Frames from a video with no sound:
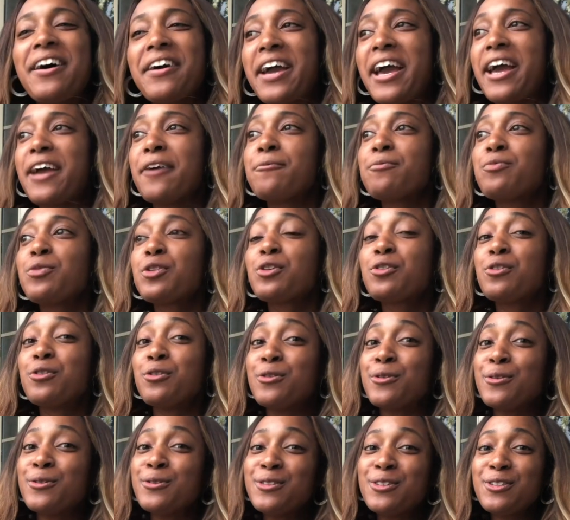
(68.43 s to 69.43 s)
okay,
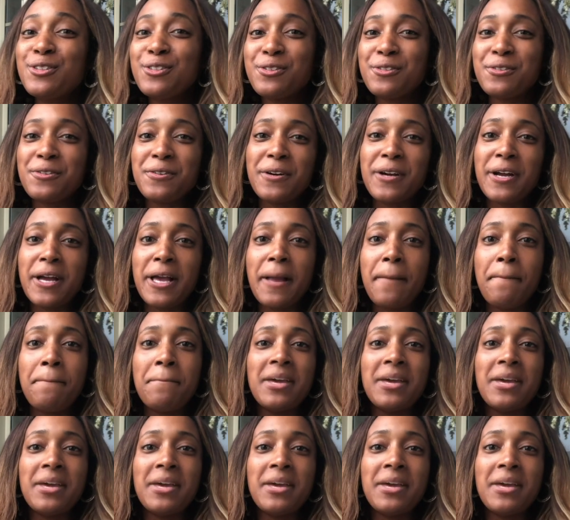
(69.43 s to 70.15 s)
cool story.